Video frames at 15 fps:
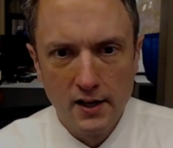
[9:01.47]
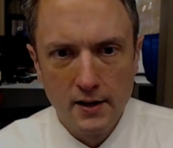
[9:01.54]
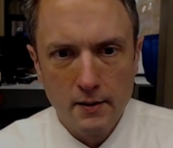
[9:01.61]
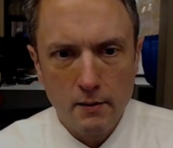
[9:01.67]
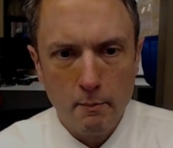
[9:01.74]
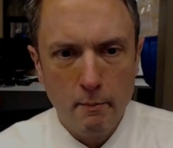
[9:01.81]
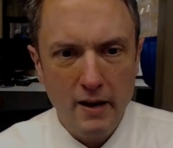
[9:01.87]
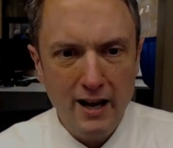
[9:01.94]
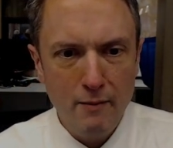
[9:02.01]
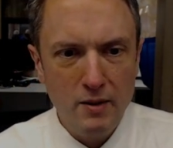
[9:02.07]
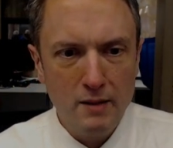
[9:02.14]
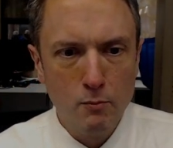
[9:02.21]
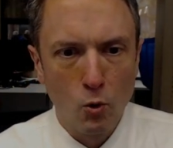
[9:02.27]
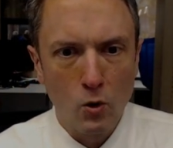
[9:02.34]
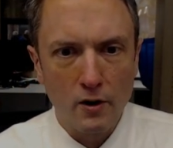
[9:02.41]
maybe
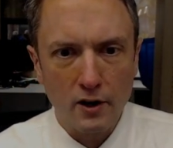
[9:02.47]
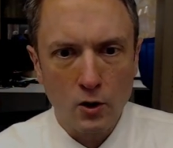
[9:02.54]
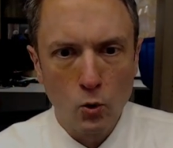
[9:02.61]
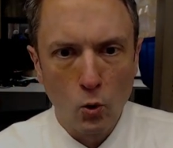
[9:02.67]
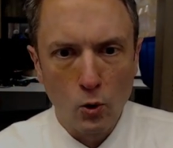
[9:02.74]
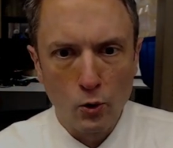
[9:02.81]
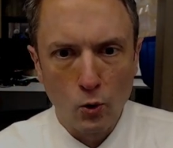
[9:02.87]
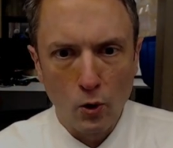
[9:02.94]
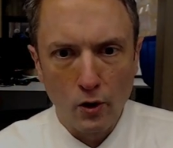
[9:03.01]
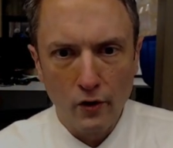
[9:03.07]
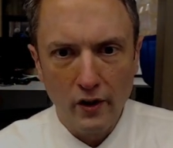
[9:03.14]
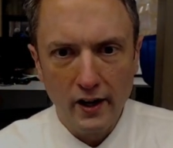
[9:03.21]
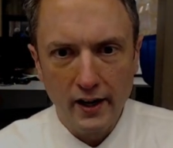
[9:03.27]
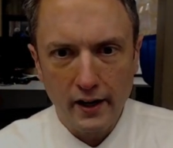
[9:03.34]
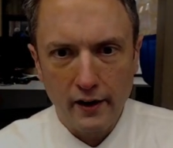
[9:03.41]
more in a corridor
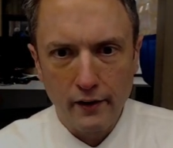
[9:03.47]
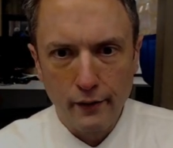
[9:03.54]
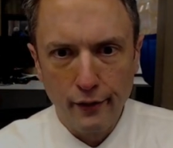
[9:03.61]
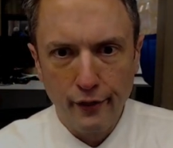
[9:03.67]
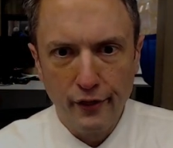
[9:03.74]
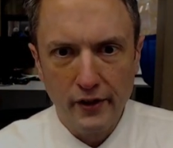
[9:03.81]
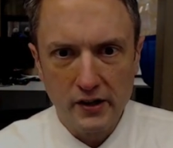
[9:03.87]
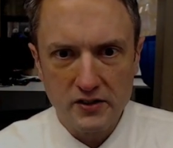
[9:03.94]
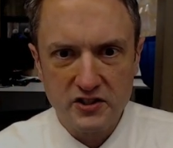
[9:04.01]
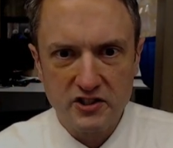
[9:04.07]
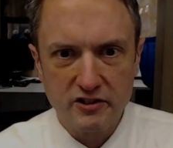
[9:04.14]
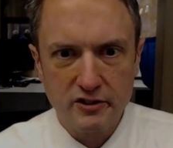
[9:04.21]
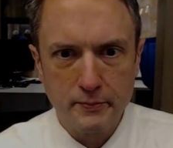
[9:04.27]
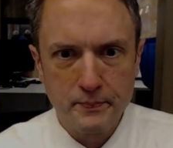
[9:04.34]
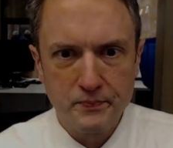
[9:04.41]
like this.